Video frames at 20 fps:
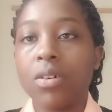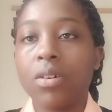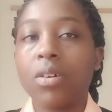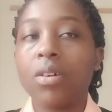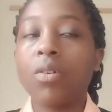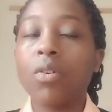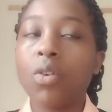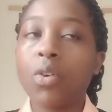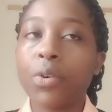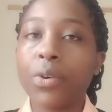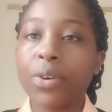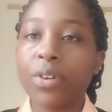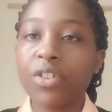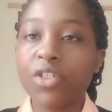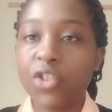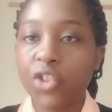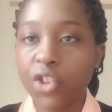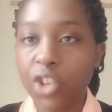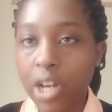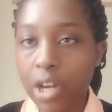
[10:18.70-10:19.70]
or
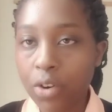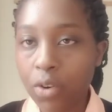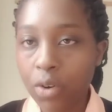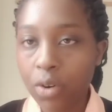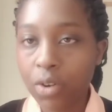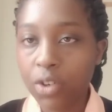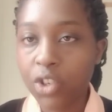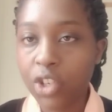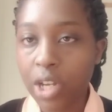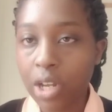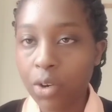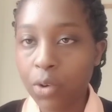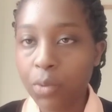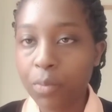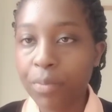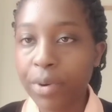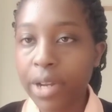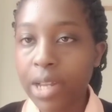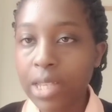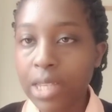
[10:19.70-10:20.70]
shallow
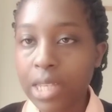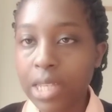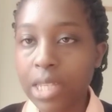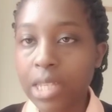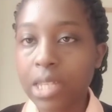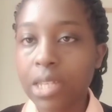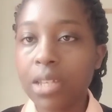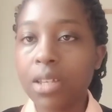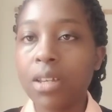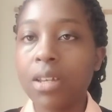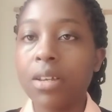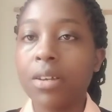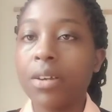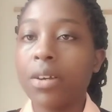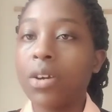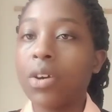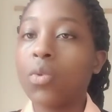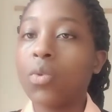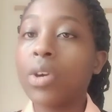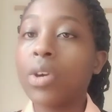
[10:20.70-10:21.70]
breaths.
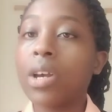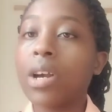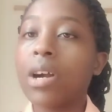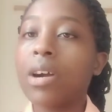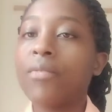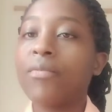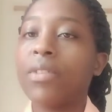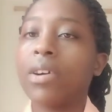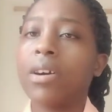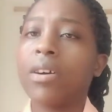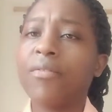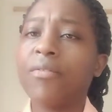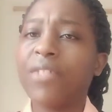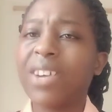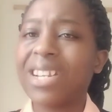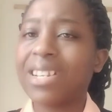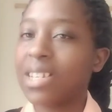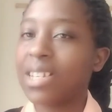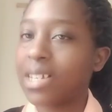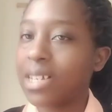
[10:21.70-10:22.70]
We have
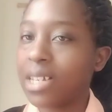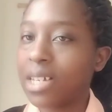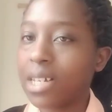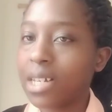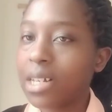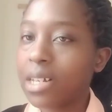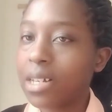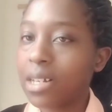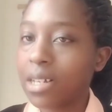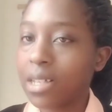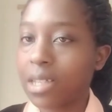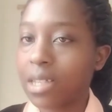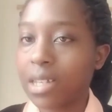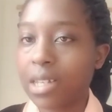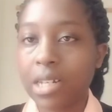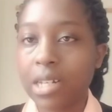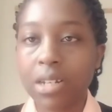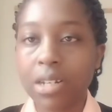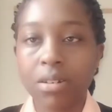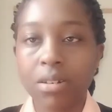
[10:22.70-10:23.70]
fatigue. They